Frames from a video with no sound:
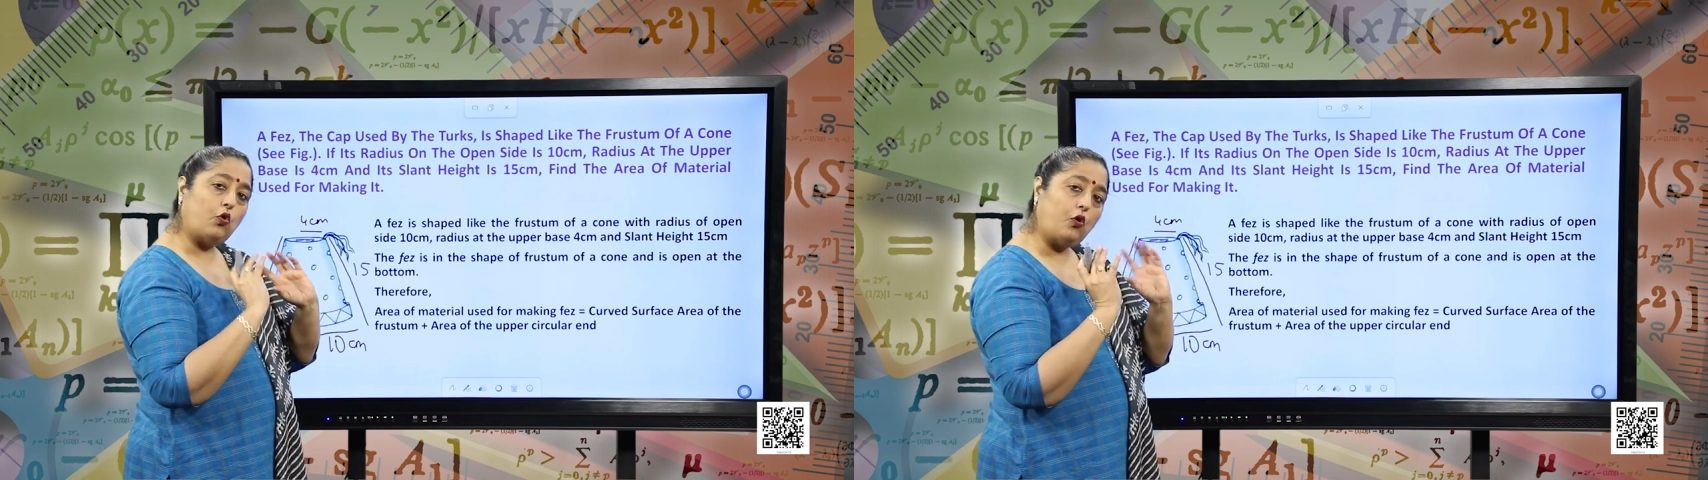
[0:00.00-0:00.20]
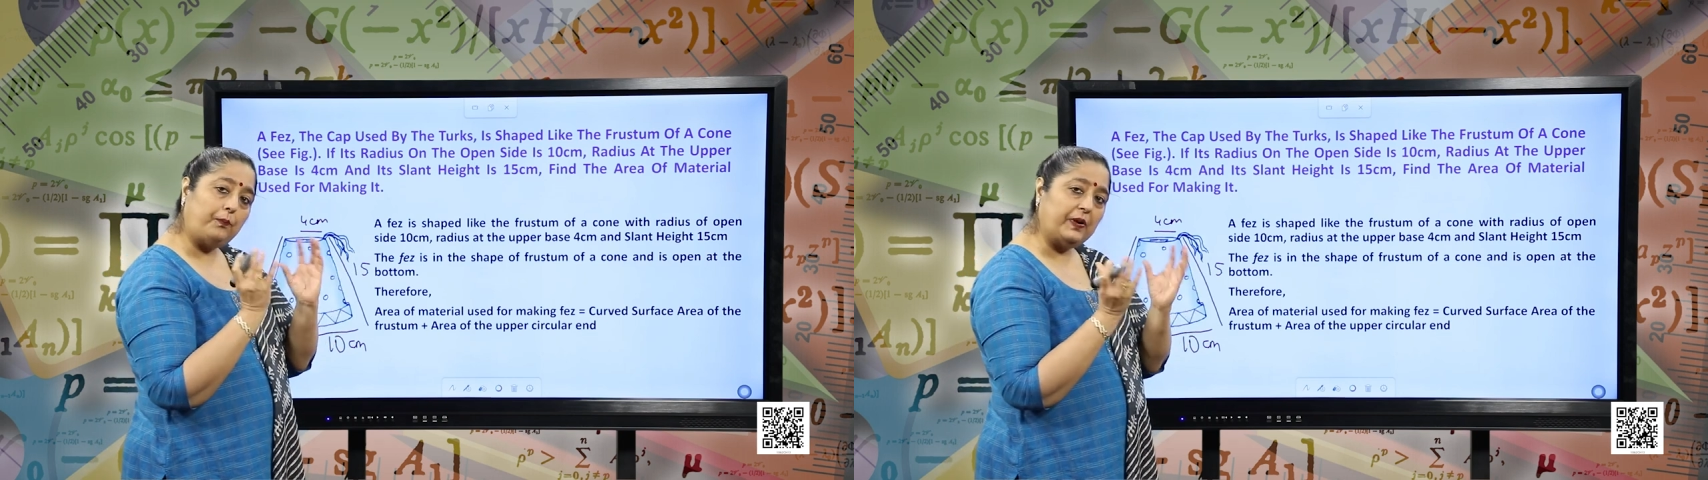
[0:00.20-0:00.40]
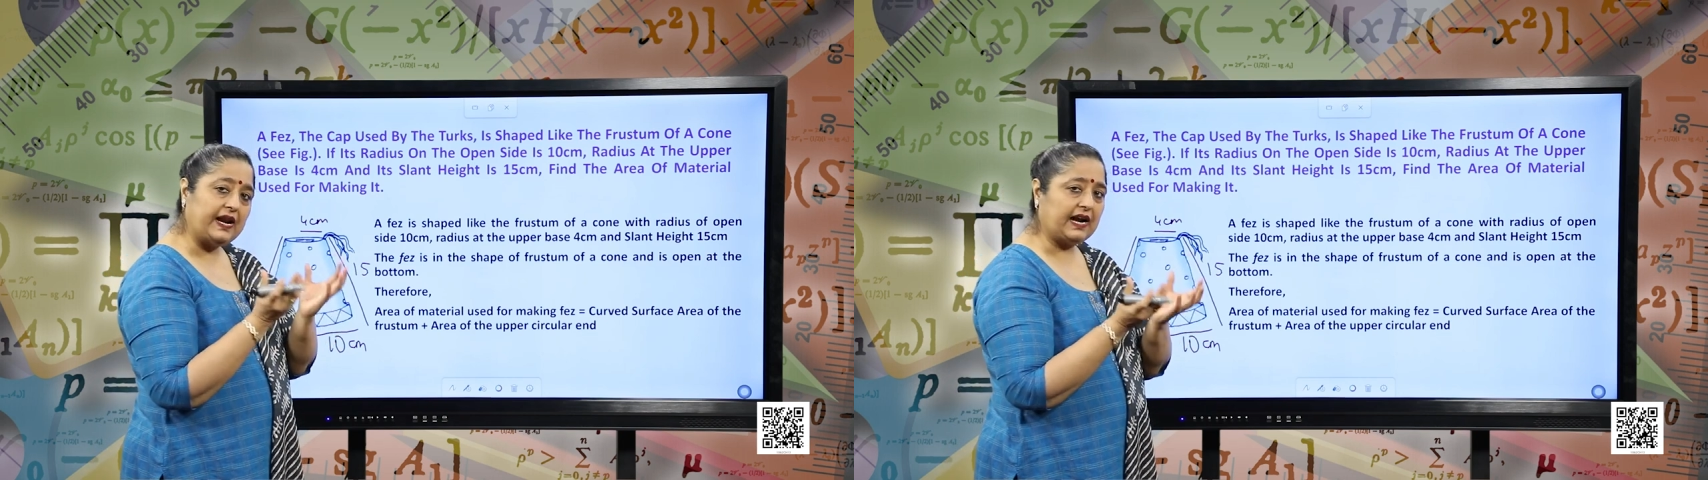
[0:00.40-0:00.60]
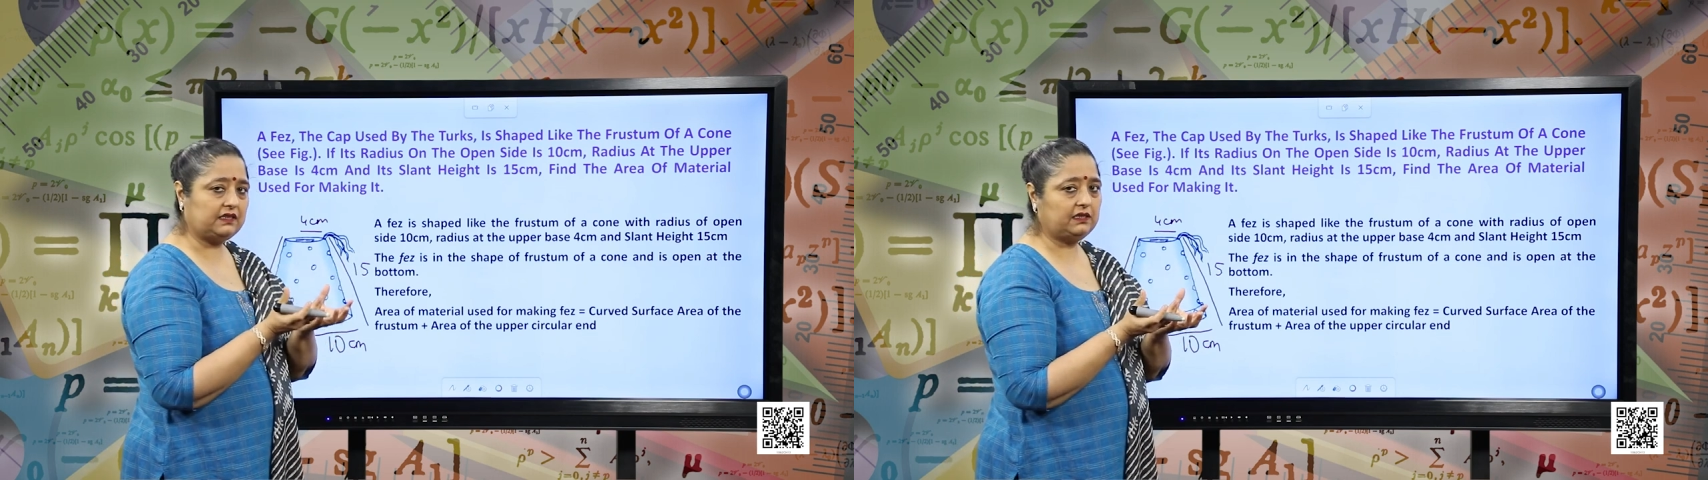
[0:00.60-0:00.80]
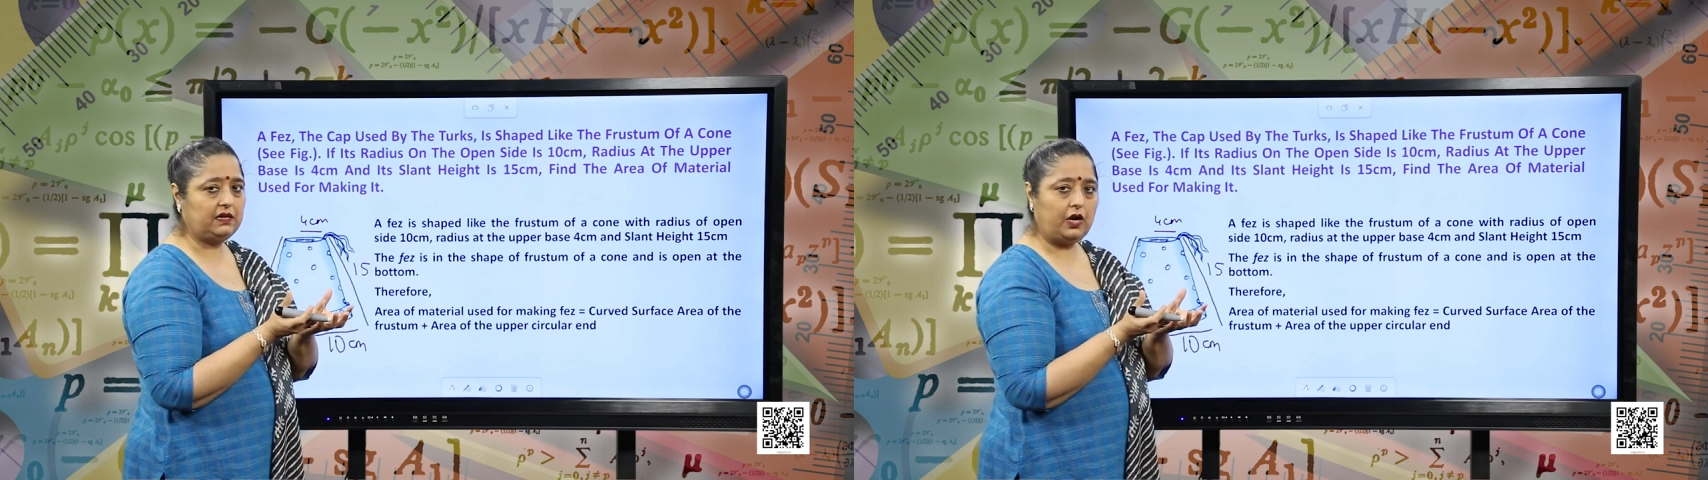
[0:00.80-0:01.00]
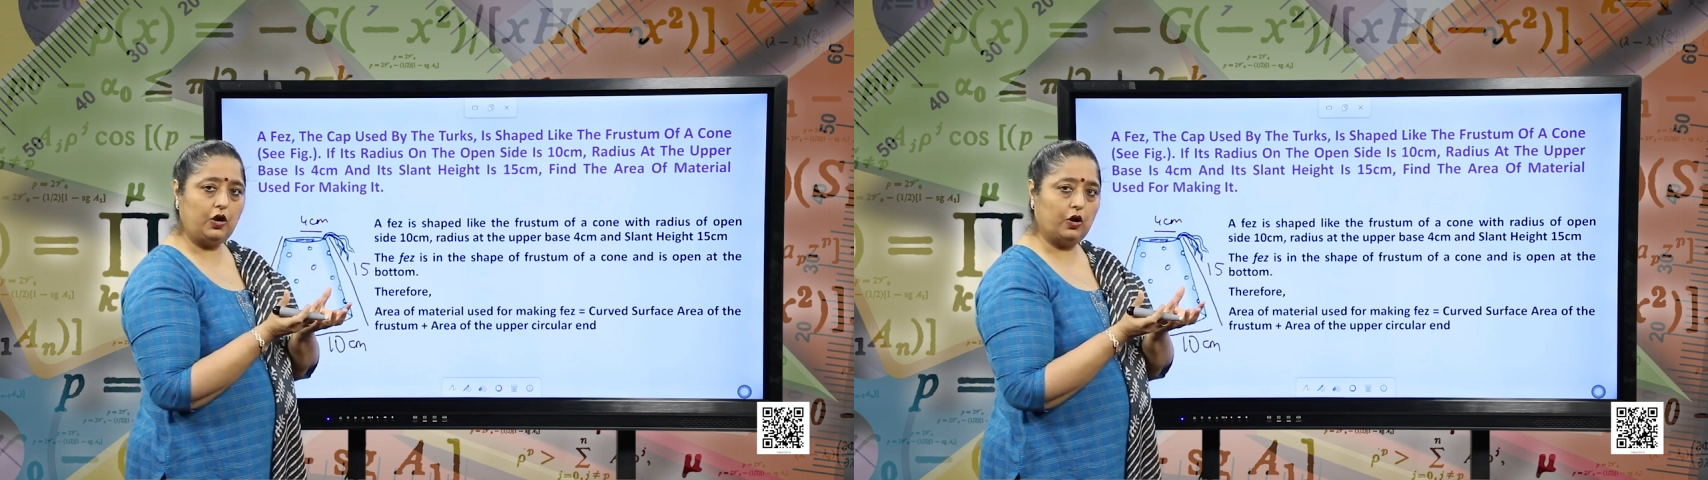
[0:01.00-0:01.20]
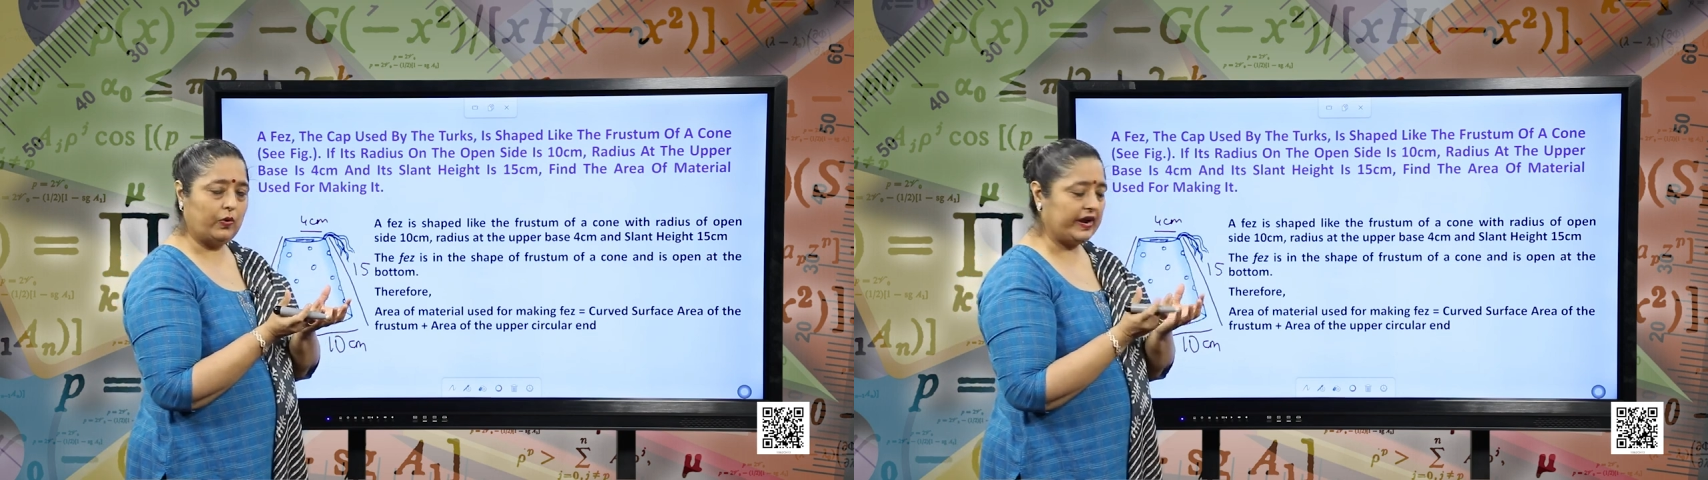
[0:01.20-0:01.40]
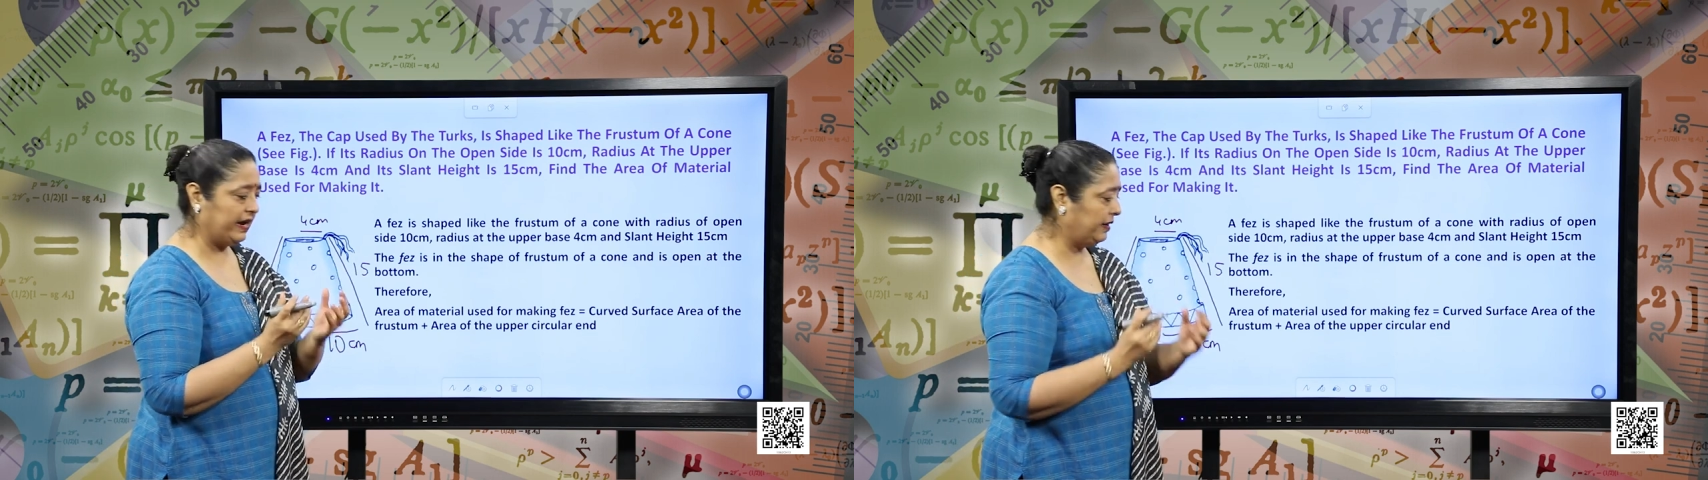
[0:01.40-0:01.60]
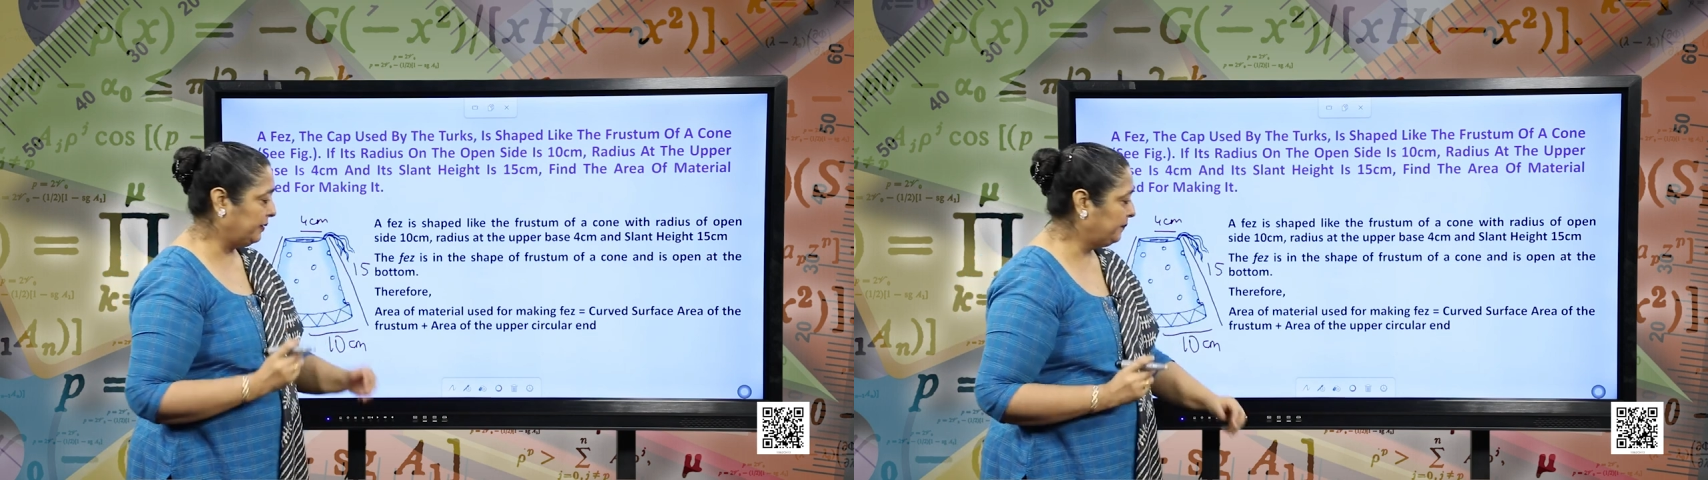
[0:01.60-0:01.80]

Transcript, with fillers: open at the lower end.